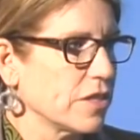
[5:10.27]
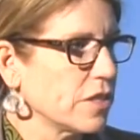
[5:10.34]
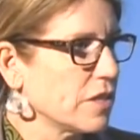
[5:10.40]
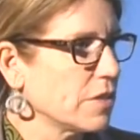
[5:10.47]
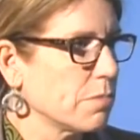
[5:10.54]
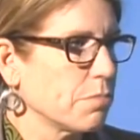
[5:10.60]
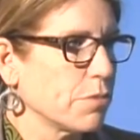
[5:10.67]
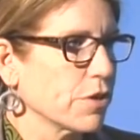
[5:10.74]
It's
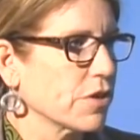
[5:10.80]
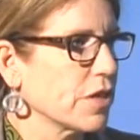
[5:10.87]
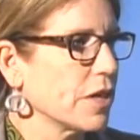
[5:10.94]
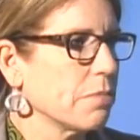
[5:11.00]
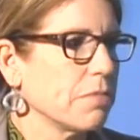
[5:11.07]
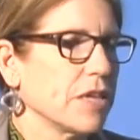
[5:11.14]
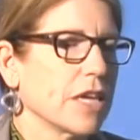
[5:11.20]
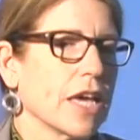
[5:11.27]
a book
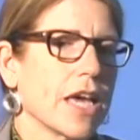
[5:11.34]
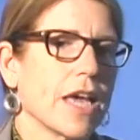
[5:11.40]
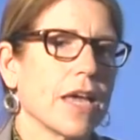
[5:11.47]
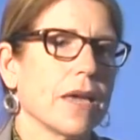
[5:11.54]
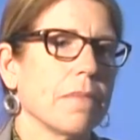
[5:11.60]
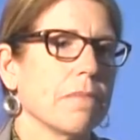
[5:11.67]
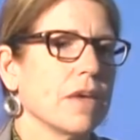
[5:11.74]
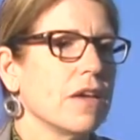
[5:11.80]
that
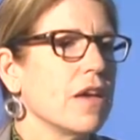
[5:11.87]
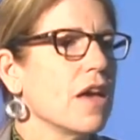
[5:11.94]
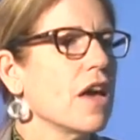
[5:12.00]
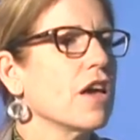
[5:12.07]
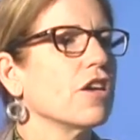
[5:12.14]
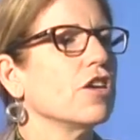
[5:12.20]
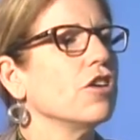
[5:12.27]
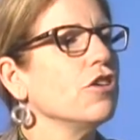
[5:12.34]
became
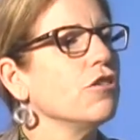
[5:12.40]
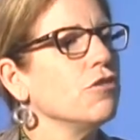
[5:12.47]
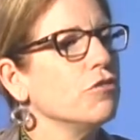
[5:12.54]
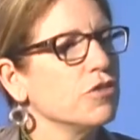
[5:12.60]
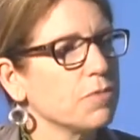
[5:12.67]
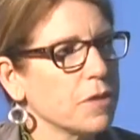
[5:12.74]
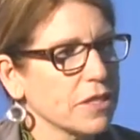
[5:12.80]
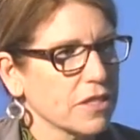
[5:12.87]
a
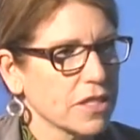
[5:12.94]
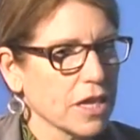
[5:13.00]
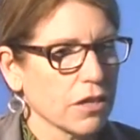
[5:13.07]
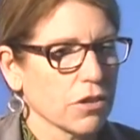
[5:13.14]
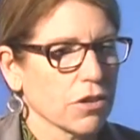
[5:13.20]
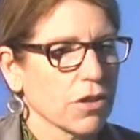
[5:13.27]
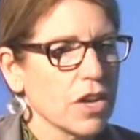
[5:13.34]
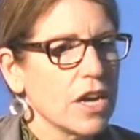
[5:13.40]
huge
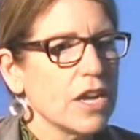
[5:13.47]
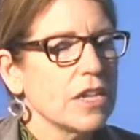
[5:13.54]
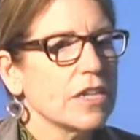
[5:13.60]
bestseller.